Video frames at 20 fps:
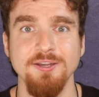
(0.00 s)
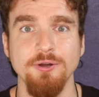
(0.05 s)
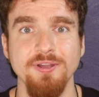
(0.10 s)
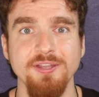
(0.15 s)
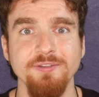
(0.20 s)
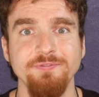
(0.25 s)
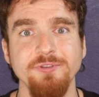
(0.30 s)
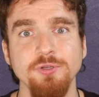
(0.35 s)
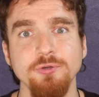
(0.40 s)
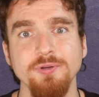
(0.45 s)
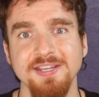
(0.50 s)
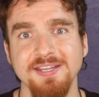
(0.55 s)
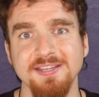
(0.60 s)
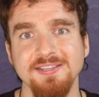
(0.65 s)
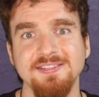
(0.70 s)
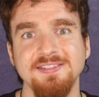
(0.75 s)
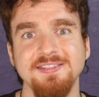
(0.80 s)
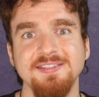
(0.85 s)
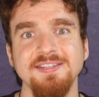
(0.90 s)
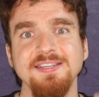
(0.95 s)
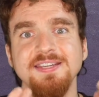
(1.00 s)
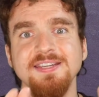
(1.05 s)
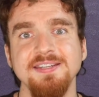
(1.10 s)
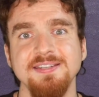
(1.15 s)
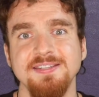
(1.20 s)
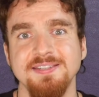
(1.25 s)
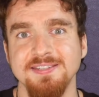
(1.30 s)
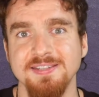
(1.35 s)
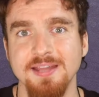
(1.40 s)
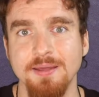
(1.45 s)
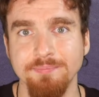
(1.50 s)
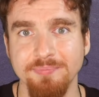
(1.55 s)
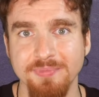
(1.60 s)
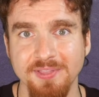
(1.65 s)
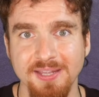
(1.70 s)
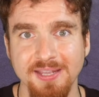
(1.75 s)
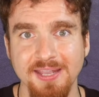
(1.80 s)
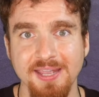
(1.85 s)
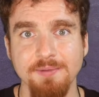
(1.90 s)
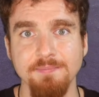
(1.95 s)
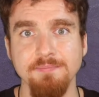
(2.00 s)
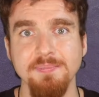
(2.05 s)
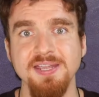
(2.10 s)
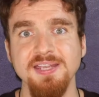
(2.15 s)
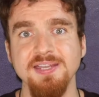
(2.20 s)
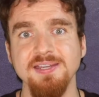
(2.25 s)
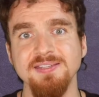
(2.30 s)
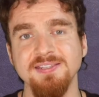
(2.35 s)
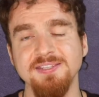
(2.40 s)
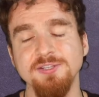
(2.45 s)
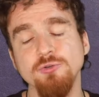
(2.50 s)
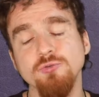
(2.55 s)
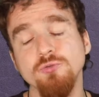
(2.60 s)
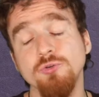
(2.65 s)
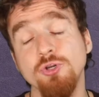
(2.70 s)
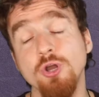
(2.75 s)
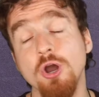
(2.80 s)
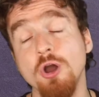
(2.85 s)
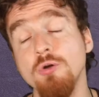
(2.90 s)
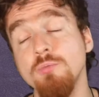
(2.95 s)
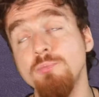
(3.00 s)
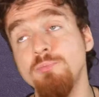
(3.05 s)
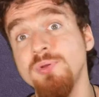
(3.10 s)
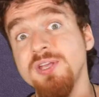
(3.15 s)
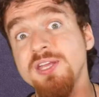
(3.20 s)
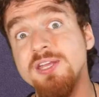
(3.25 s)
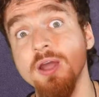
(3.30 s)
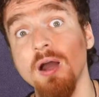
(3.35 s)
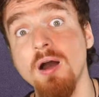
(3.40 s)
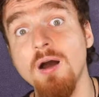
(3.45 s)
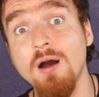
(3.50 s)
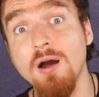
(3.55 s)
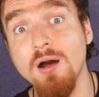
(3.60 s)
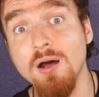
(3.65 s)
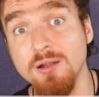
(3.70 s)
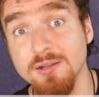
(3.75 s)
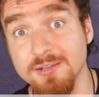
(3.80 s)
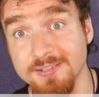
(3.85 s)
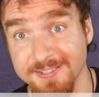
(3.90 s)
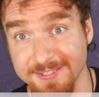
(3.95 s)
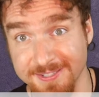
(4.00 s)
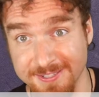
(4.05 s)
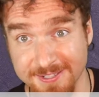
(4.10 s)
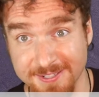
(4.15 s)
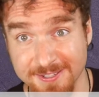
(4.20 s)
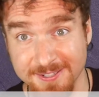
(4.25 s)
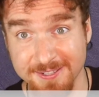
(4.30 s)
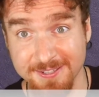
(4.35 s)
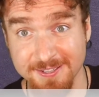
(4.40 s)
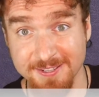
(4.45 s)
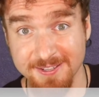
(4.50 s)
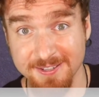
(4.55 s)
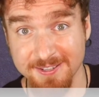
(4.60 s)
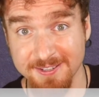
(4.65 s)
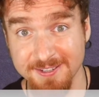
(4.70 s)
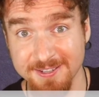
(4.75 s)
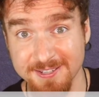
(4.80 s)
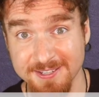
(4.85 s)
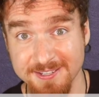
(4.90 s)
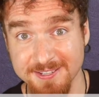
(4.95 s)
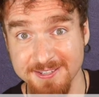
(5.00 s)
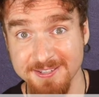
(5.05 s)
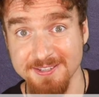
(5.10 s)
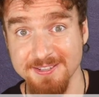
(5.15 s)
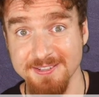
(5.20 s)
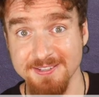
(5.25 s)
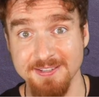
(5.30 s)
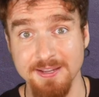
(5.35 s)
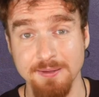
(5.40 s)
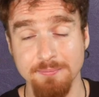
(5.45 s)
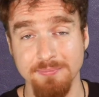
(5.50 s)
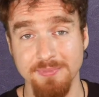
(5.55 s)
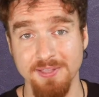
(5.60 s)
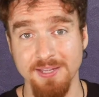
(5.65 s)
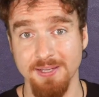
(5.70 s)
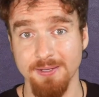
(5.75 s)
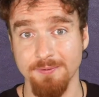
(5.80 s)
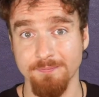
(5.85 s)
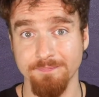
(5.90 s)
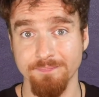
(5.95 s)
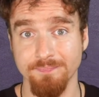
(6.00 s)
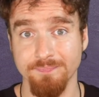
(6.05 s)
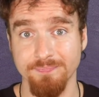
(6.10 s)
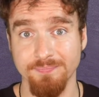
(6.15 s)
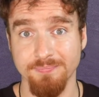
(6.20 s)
So if you exceed something, it means you go beyond something.